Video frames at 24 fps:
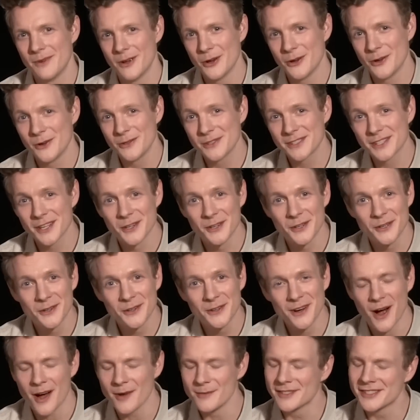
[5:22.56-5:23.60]
Who's
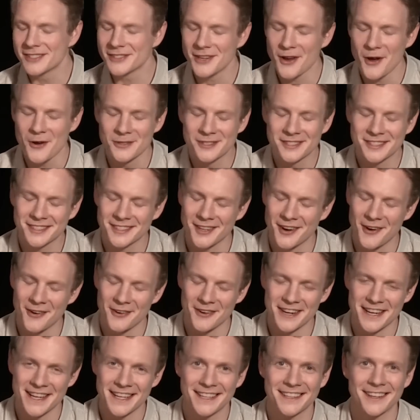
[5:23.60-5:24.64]
who? I'm so
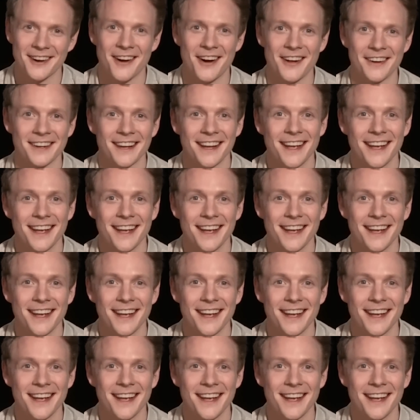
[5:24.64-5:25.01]
sorry, God.